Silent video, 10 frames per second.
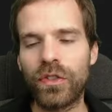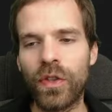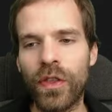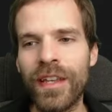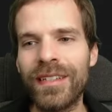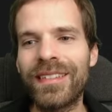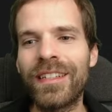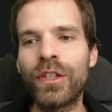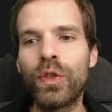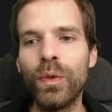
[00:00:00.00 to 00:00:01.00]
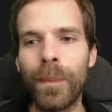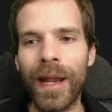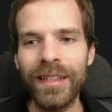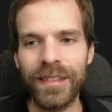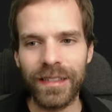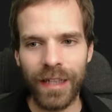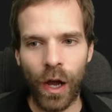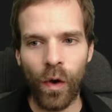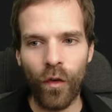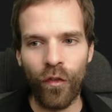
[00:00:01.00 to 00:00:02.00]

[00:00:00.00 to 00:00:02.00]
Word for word: So this is in two places now.